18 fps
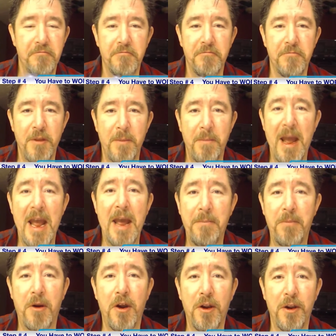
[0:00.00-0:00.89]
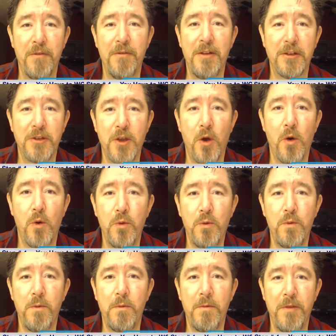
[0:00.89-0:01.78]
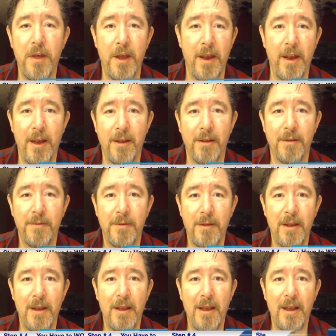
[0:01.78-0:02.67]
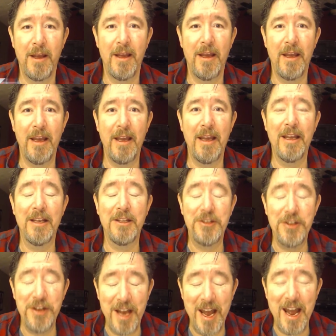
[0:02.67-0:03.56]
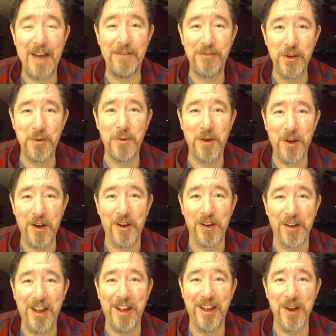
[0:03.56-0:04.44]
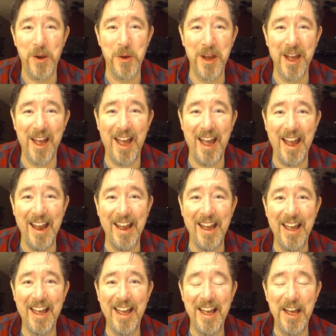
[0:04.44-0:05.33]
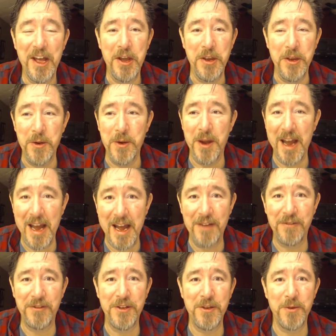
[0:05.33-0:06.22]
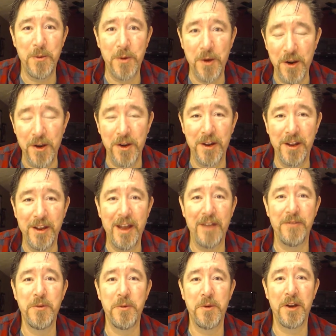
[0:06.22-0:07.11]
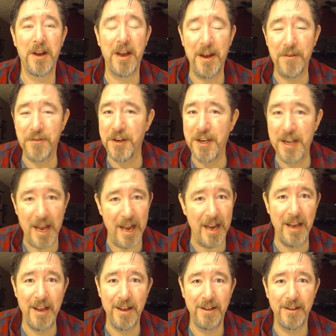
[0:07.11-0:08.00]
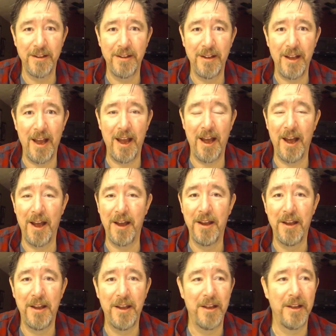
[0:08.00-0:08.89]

the bad part of this whole thing is you have to work, okay? You have to work. You have to work every day. The